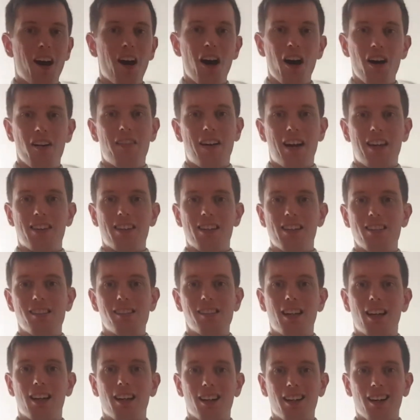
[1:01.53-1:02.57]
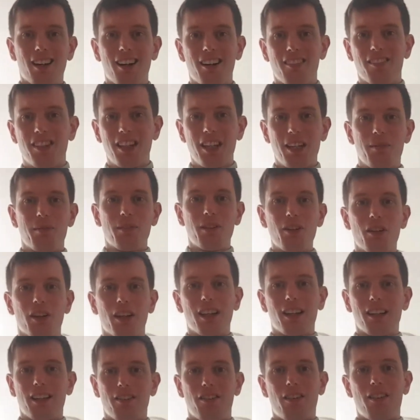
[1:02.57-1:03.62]
I've had this, and I keep looking
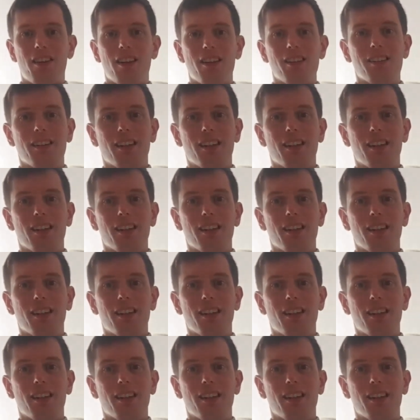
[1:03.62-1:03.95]
at different things